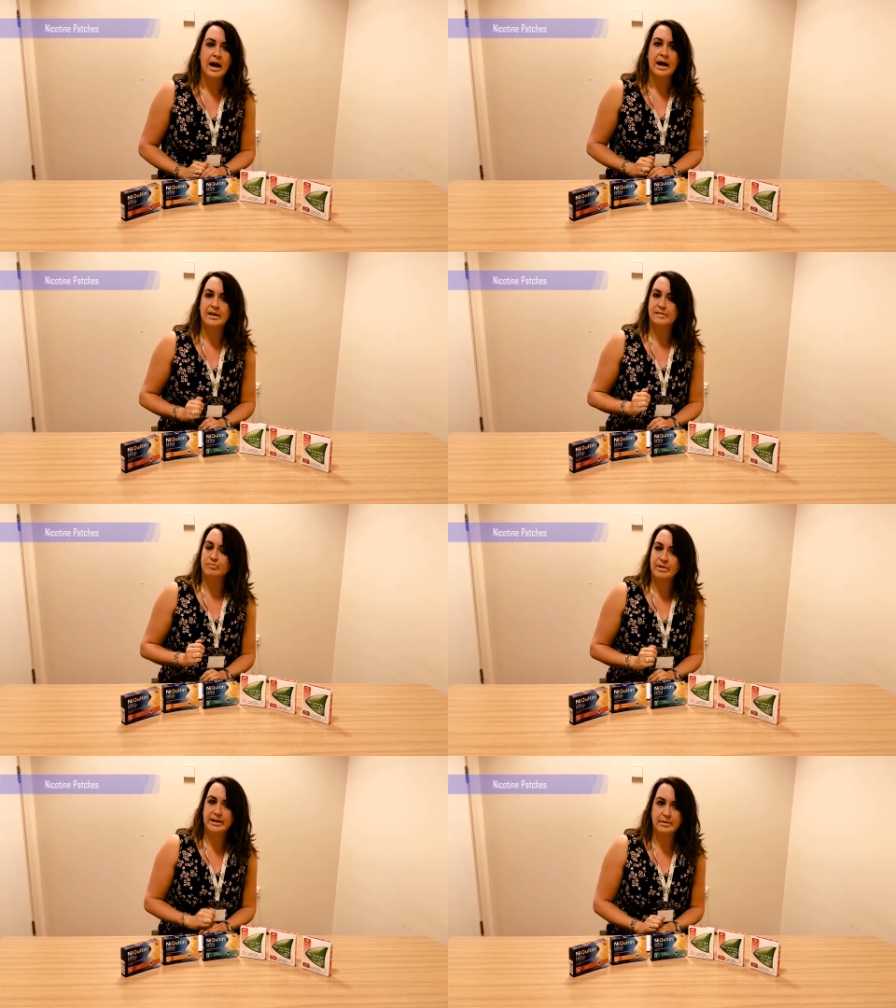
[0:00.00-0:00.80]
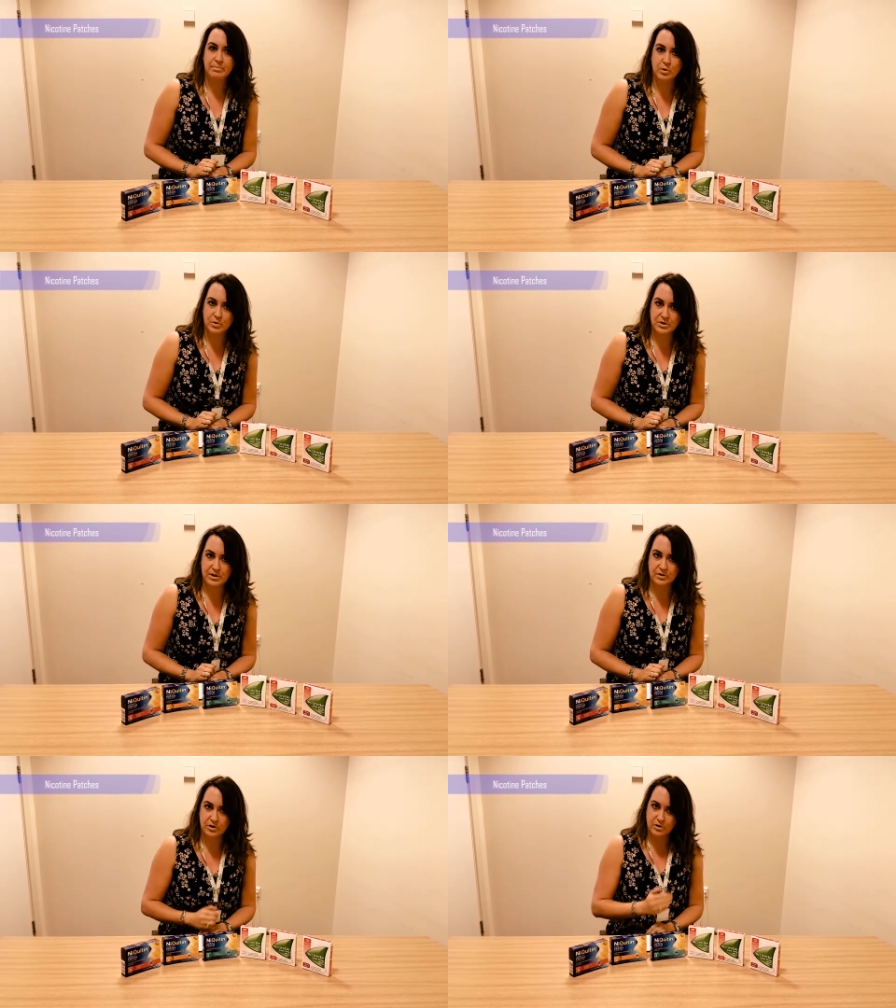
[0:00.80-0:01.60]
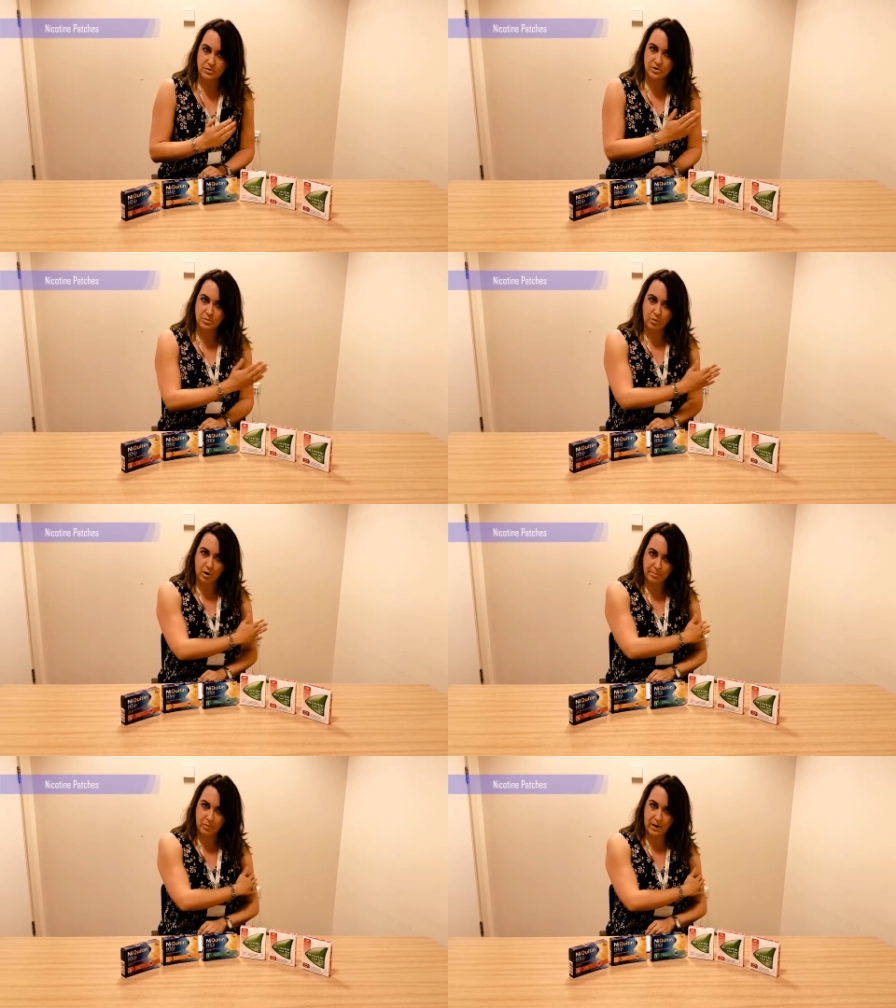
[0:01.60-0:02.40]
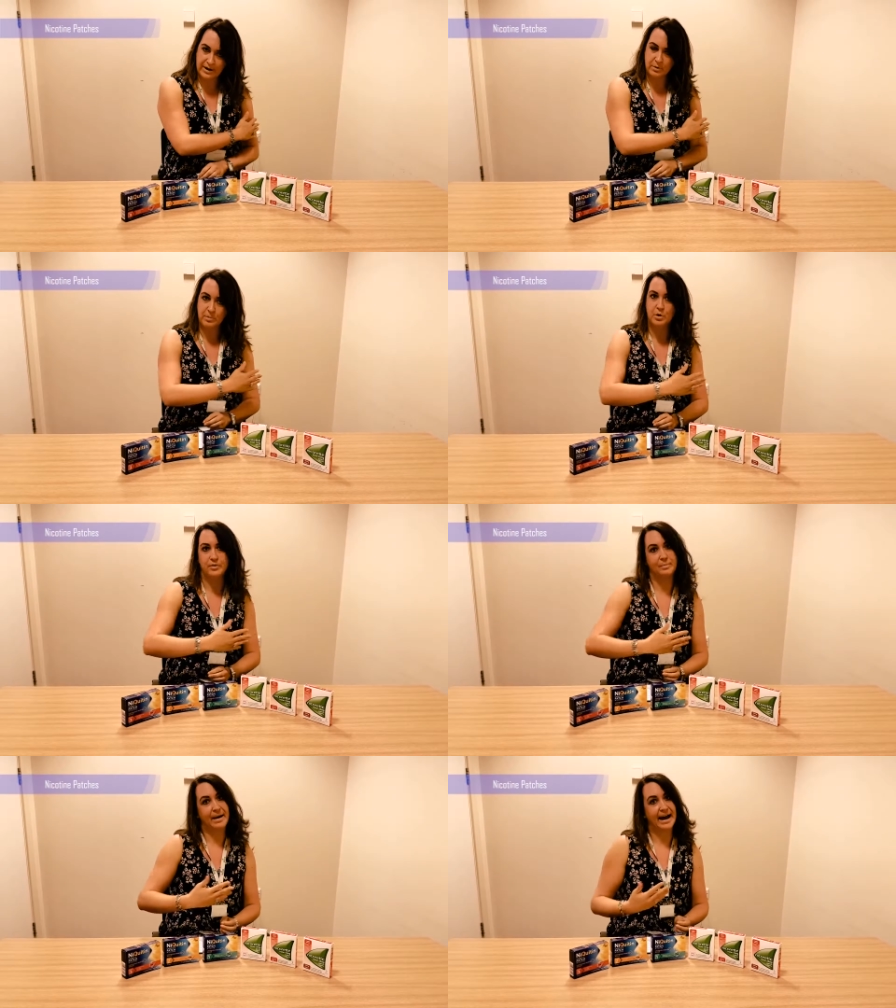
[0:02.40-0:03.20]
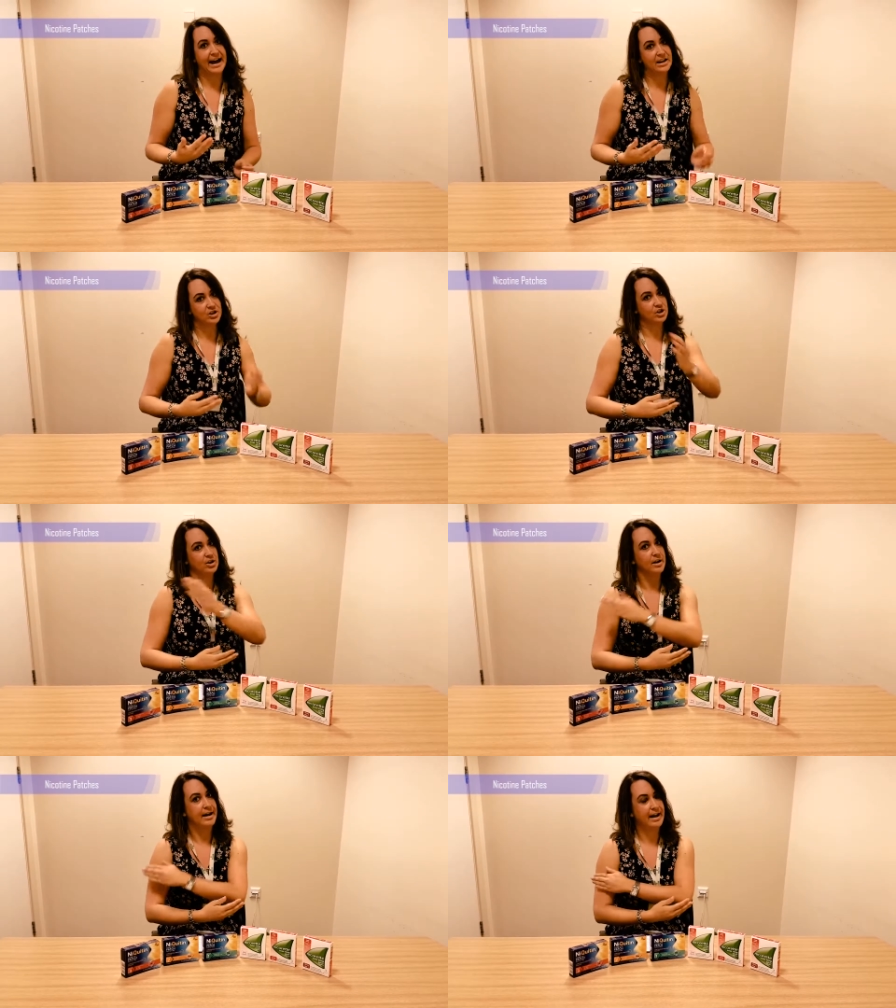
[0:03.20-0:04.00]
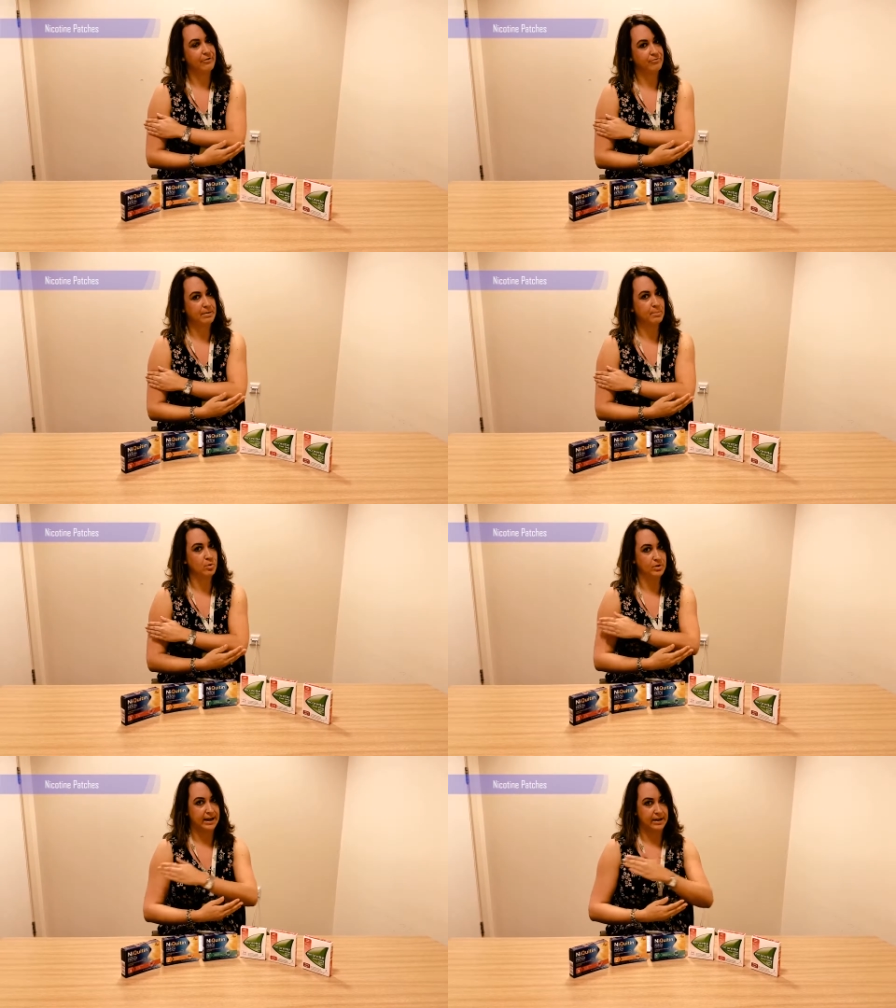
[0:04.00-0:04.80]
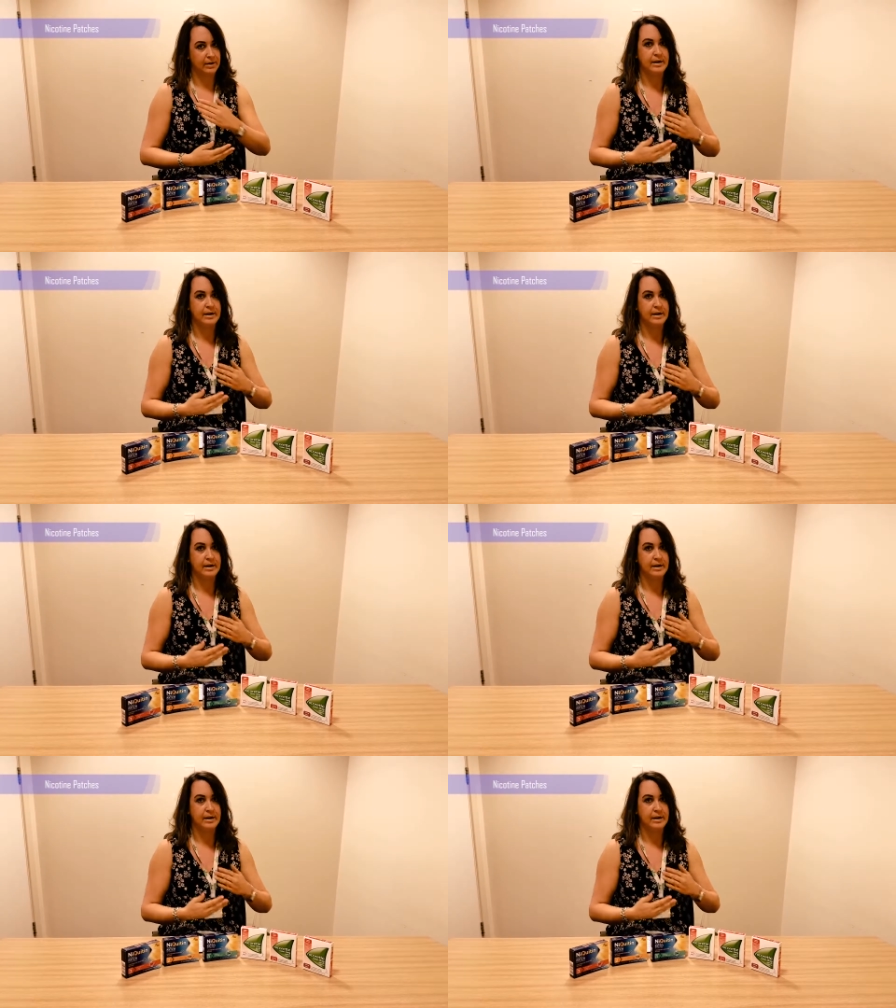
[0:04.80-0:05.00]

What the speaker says: It's really important that you swap where you put the patch every morning,